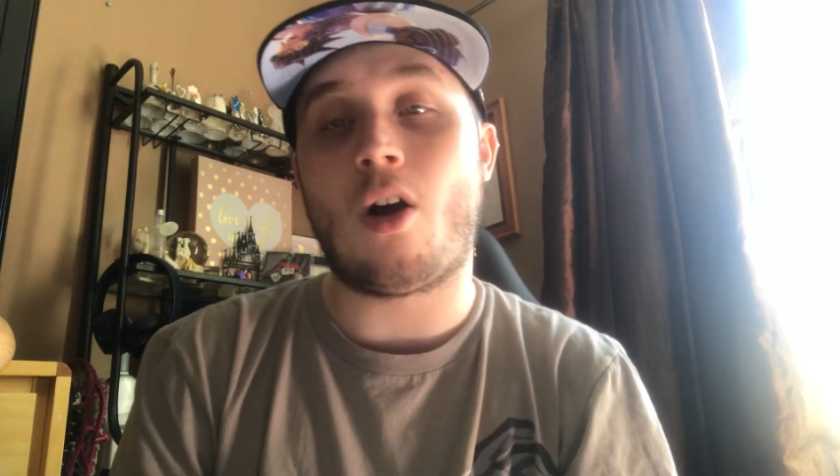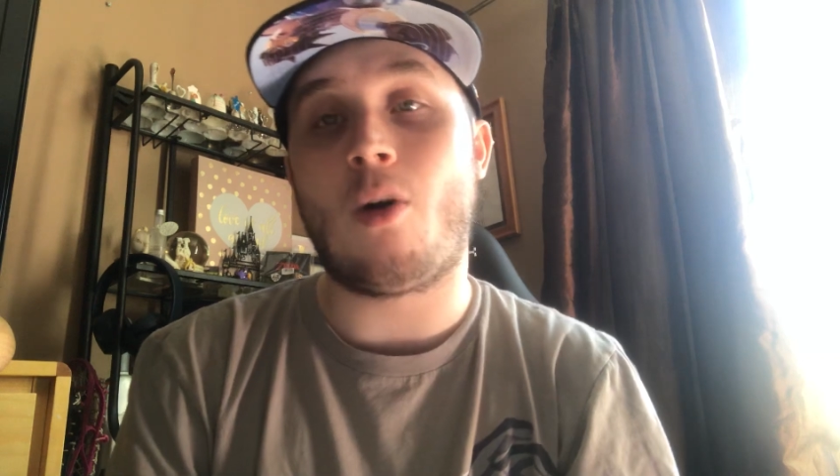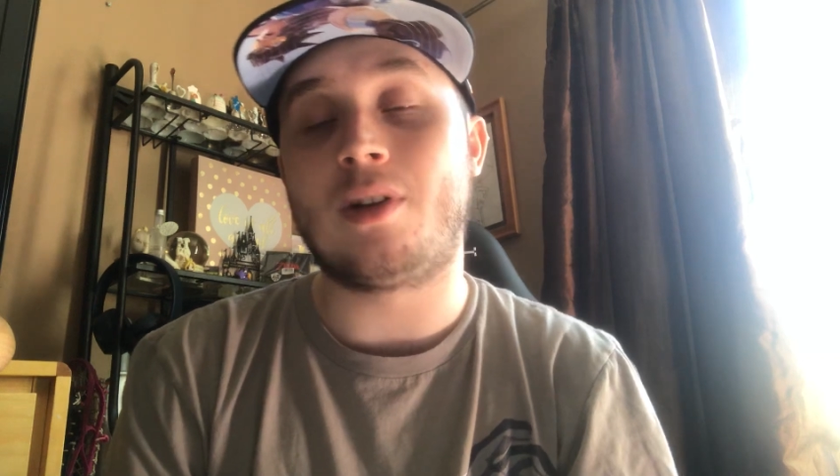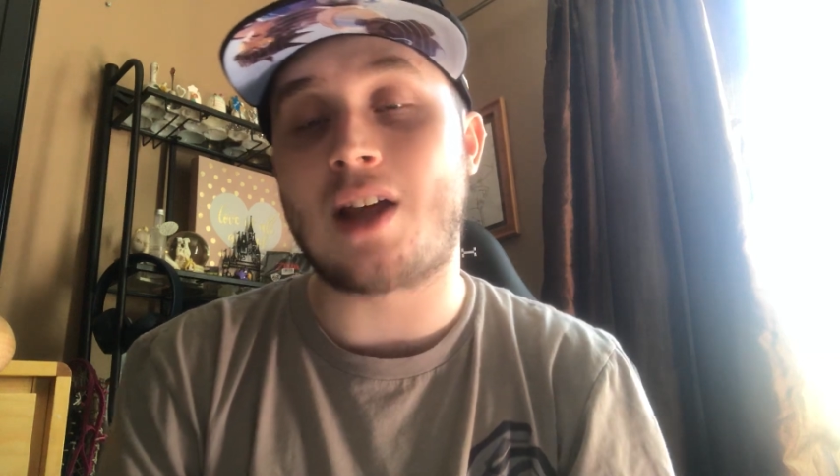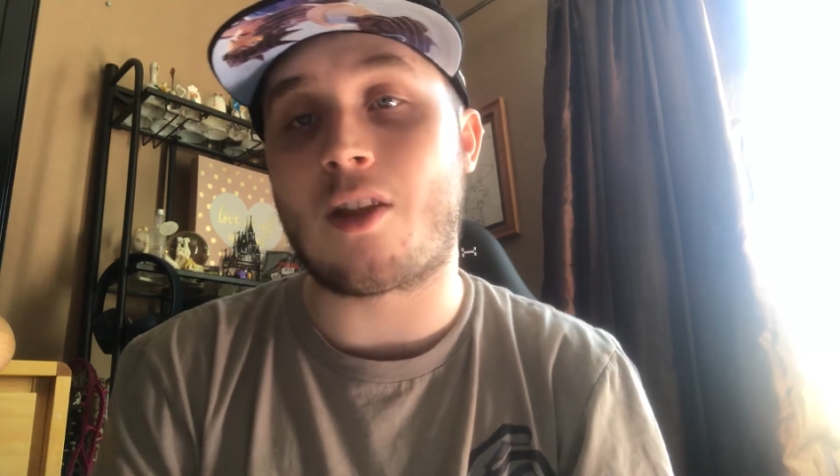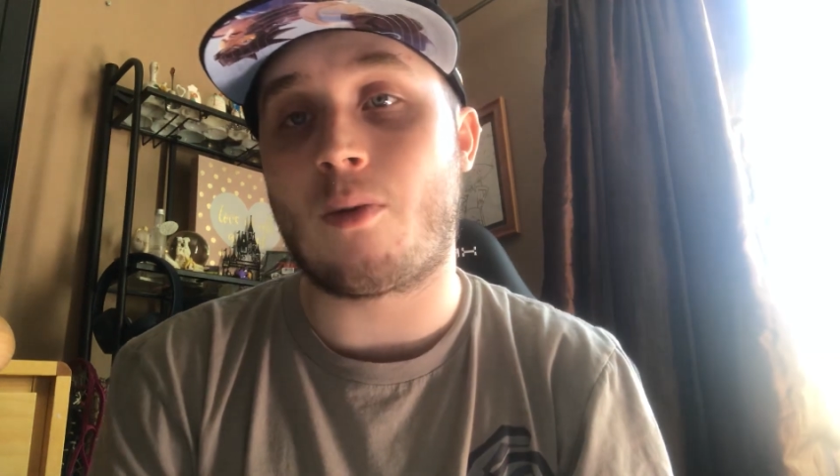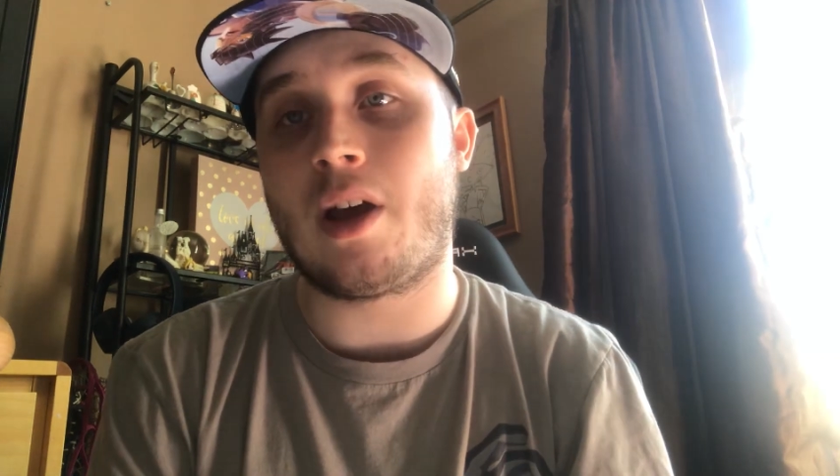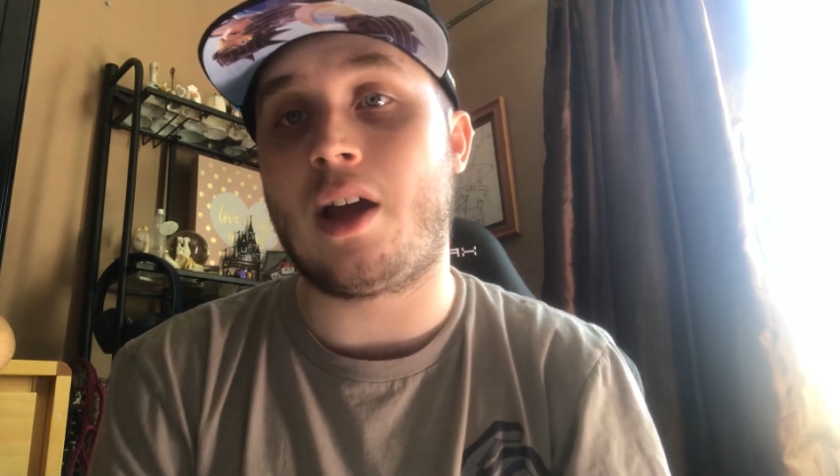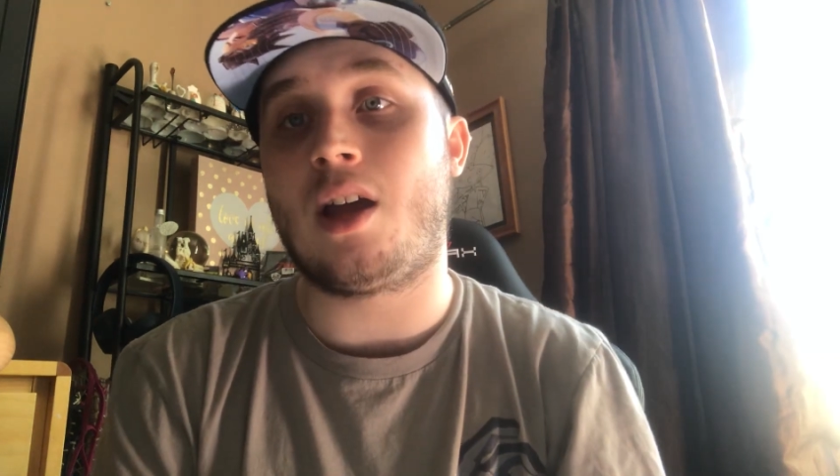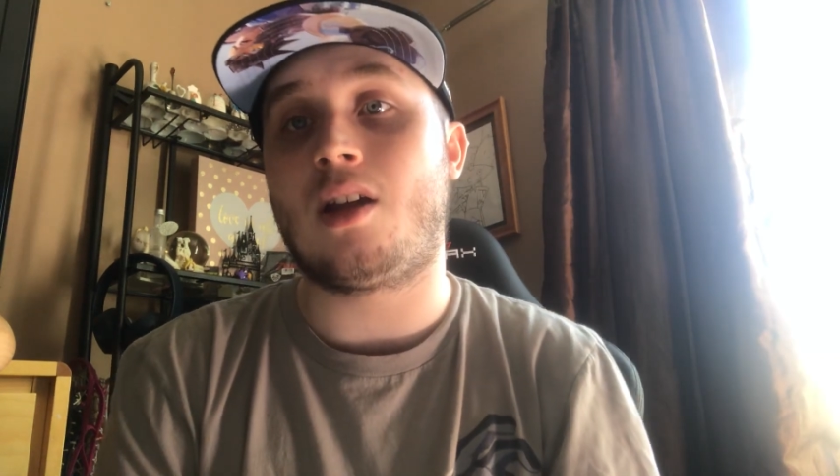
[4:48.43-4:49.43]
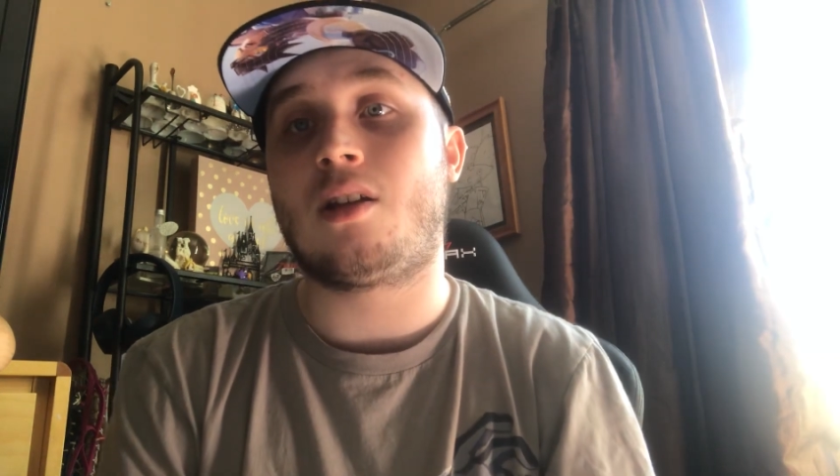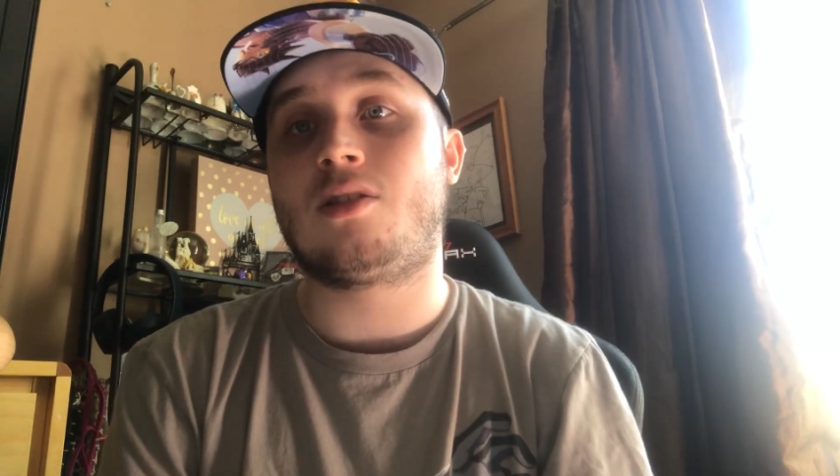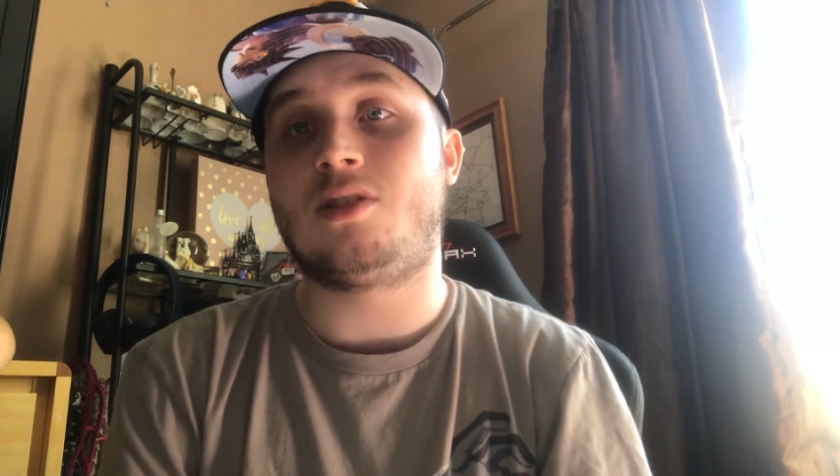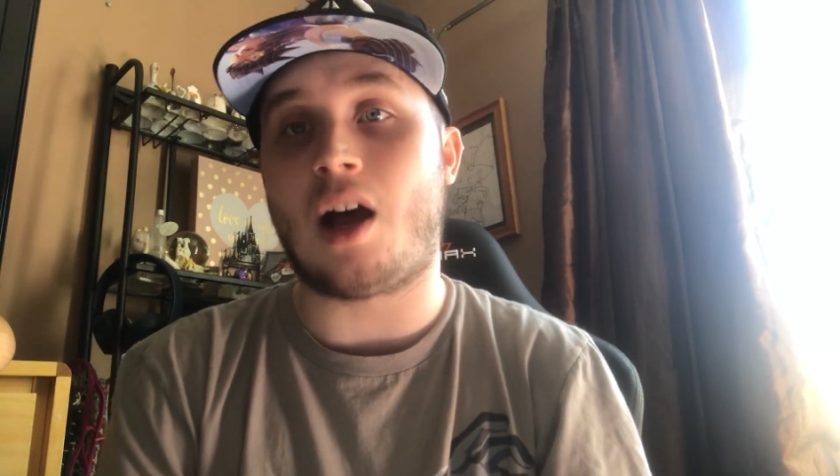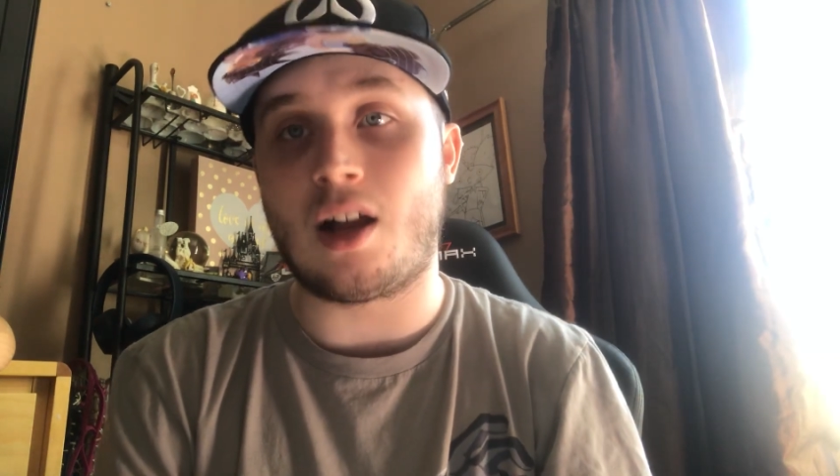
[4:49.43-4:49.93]
Owens out of the way,
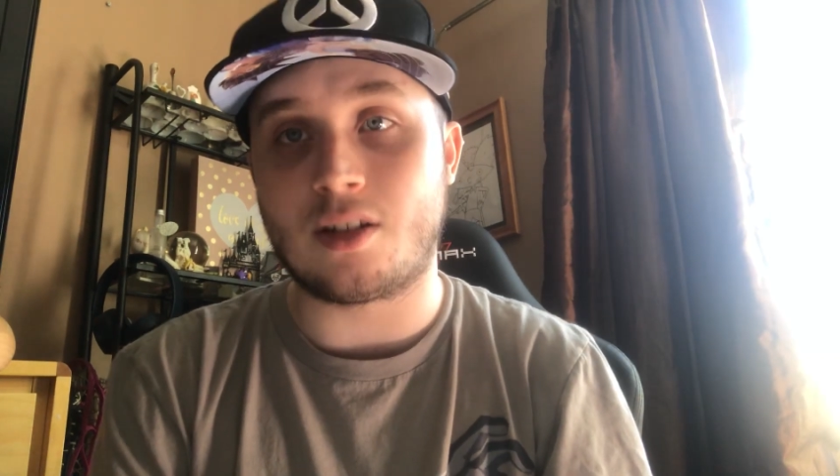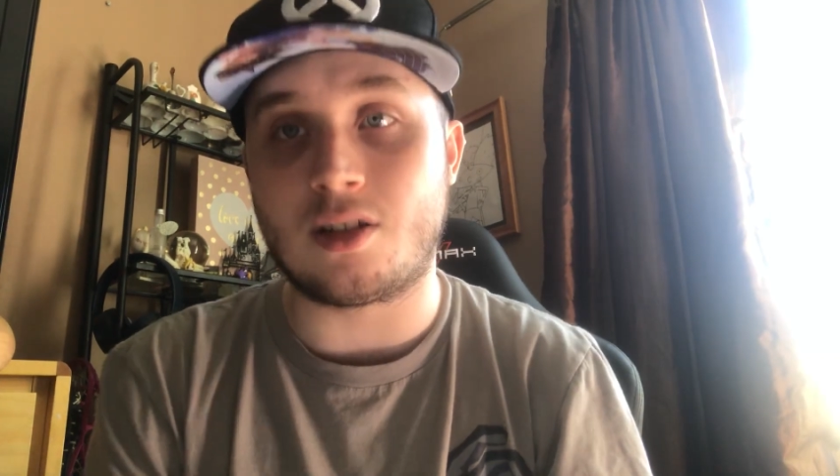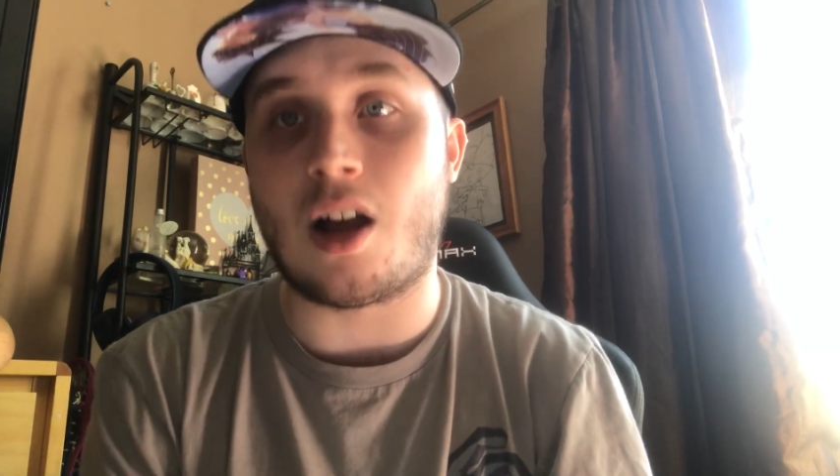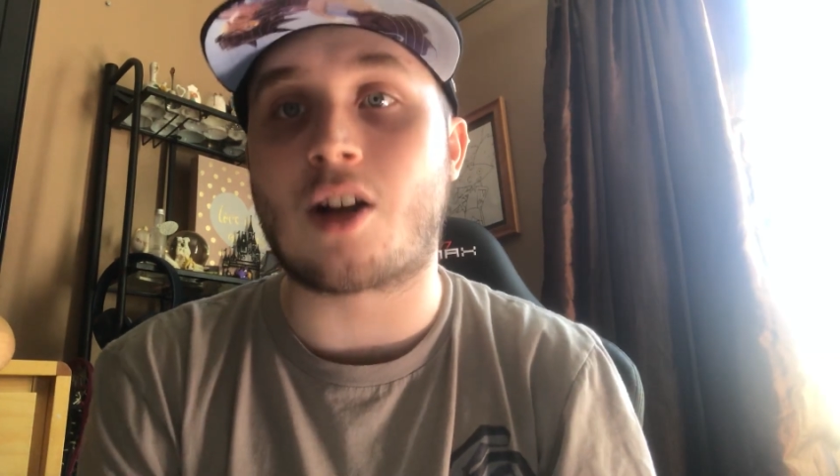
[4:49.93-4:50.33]
dodged